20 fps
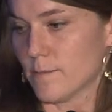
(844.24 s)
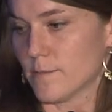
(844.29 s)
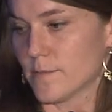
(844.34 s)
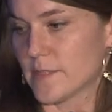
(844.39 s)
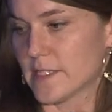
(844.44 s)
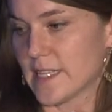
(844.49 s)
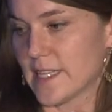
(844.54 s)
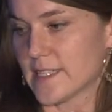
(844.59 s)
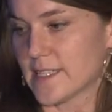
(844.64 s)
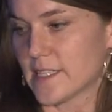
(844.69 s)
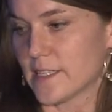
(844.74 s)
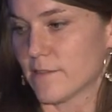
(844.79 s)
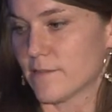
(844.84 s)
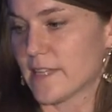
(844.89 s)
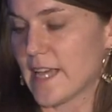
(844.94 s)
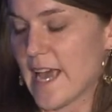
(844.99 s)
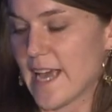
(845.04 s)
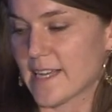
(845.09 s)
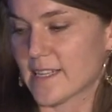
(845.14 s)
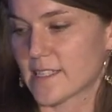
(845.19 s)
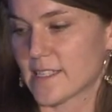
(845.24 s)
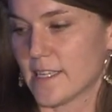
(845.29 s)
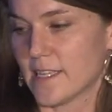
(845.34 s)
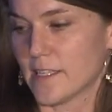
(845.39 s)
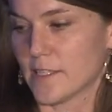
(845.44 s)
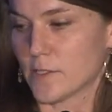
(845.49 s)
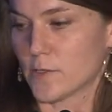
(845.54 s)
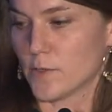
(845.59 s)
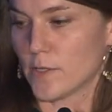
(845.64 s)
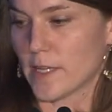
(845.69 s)
sensitive taxa
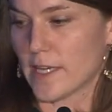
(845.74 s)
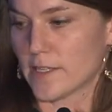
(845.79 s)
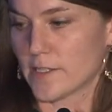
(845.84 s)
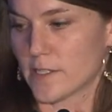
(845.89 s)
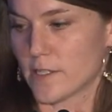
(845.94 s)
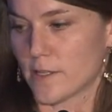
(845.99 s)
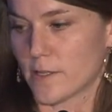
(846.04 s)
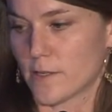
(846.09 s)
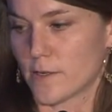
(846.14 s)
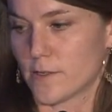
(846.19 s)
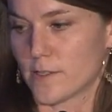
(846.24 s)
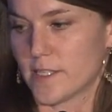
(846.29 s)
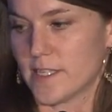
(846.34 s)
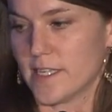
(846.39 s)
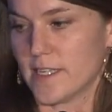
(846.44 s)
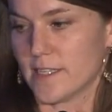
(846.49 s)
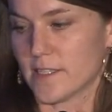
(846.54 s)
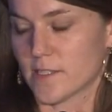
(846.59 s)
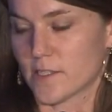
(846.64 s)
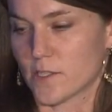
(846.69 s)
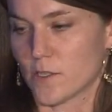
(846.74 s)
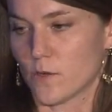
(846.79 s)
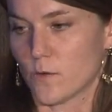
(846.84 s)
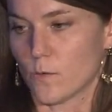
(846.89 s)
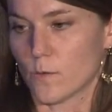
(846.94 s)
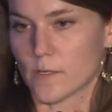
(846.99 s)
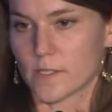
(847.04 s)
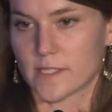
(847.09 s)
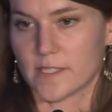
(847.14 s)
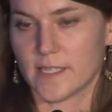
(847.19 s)
in 2013. So
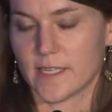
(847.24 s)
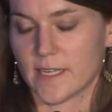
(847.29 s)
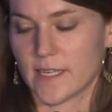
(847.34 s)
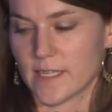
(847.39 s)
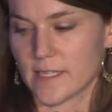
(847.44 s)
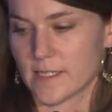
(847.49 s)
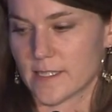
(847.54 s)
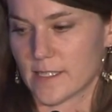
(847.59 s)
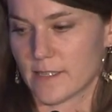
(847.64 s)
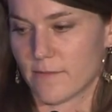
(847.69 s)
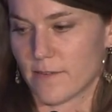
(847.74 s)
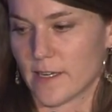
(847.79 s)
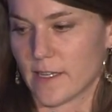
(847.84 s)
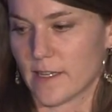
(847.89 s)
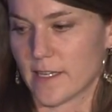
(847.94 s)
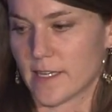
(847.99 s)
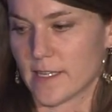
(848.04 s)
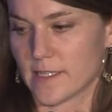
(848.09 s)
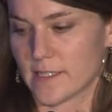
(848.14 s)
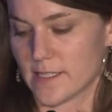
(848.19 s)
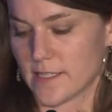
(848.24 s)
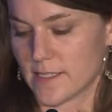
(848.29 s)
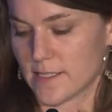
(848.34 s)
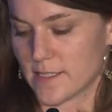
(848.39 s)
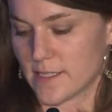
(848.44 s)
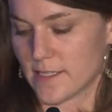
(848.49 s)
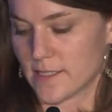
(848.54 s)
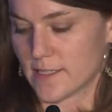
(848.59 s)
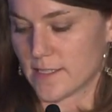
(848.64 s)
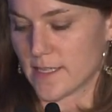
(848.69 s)
we're seeing fairly
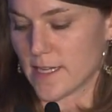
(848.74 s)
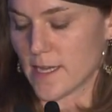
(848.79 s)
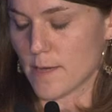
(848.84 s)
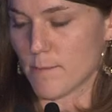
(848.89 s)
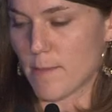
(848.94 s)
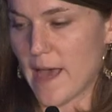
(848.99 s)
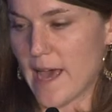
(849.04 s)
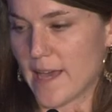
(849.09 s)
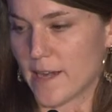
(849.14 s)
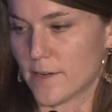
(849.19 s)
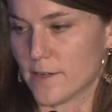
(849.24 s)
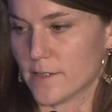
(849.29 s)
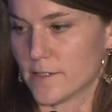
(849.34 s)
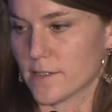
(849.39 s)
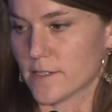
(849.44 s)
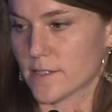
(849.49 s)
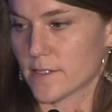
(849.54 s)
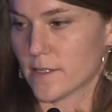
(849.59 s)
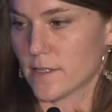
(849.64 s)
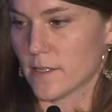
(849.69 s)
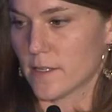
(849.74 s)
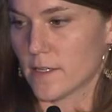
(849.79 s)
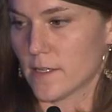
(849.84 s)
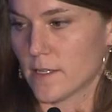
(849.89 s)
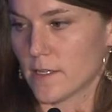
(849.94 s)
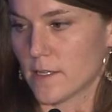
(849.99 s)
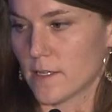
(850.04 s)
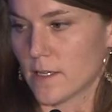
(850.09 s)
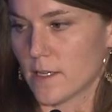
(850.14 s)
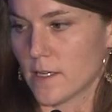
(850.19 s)
consistent patterns.
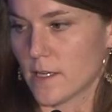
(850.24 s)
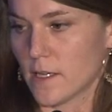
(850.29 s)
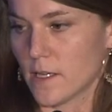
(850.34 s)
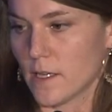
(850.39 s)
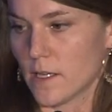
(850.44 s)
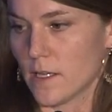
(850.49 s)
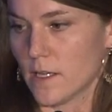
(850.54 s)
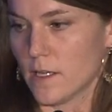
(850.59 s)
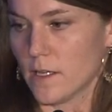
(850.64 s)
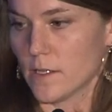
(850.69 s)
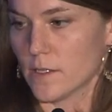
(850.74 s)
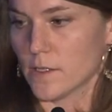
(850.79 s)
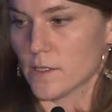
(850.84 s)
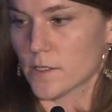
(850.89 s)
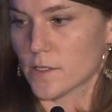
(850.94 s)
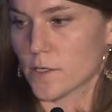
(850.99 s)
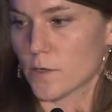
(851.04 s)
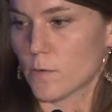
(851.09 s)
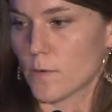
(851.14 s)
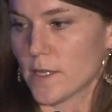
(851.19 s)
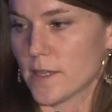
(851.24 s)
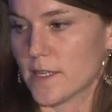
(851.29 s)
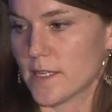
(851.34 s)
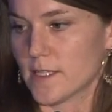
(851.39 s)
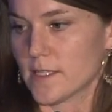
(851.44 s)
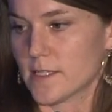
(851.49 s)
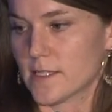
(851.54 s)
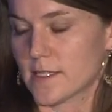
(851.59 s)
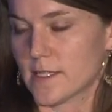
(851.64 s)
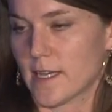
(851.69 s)
So what
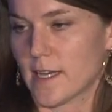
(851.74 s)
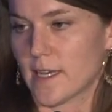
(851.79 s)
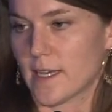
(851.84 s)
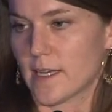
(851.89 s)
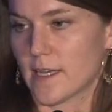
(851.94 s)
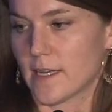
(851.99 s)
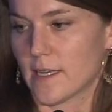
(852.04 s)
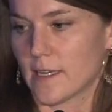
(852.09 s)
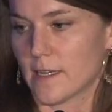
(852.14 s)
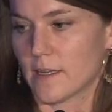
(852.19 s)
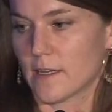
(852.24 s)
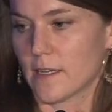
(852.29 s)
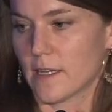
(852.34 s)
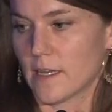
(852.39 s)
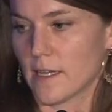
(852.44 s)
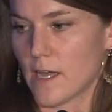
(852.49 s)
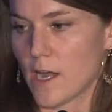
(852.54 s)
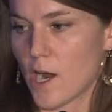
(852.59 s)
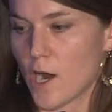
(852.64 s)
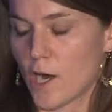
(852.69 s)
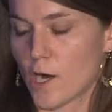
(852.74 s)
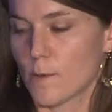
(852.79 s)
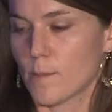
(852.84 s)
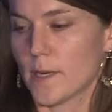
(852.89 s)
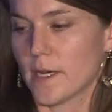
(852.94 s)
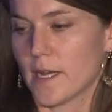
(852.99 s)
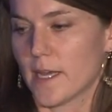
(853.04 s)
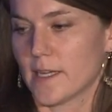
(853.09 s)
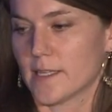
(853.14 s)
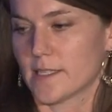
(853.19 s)
this
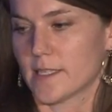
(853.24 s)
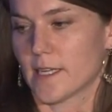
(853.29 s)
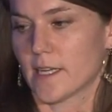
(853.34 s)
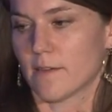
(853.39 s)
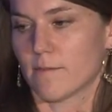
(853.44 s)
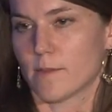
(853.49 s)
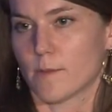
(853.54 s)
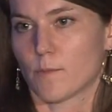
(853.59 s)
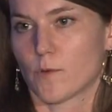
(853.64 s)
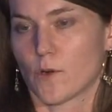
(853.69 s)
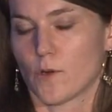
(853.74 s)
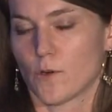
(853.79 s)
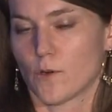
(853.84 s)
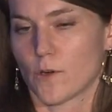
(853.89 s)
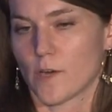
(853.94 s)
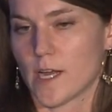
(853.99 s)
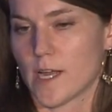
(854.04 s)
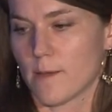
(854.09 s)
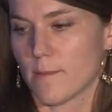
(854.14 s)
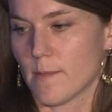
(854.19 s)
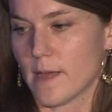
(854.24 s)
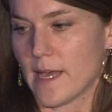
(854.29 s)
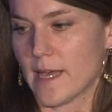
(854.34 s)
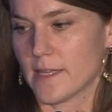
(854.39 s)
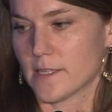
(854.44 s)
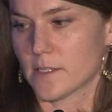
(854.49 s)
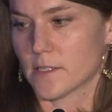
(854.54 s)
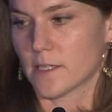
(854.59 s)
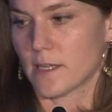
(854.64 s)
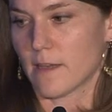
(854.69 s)
harmonizing of the program
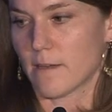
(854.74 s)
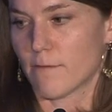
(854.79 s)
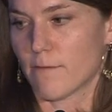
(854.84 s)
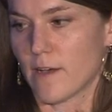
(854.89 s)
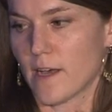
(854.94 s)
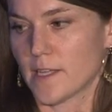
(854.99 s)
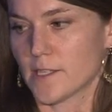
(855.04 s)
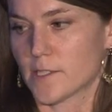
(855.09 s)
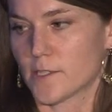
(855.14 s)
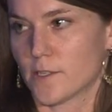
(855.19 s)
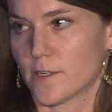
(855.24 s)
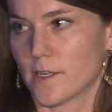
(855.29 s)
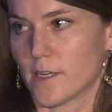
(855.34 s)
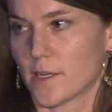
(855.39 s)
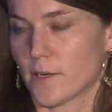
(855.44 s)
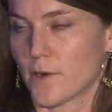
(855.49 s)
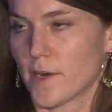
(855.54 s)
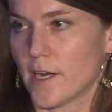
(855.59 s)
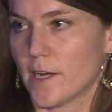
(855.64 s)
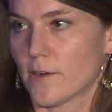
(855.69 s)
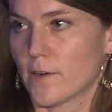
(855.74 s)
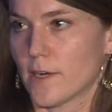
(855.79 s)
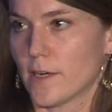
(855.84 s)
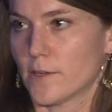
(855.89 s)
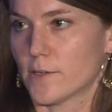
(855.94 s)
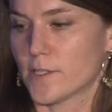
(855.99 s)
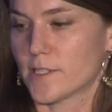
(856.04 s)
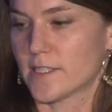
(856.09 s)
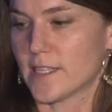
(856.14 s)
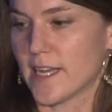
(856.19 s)
has fostered a greater
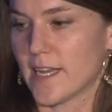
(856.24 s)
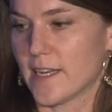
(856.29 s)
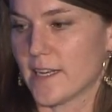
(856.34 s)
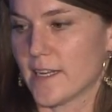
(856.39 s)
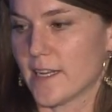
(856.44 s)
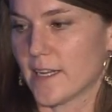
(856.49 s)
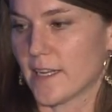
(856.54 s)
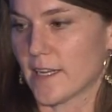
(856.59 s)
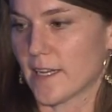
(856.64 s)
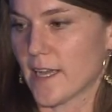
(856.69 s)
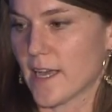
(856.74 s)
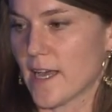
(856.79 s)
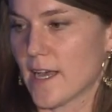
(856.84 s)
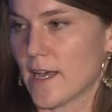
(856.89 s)
understanding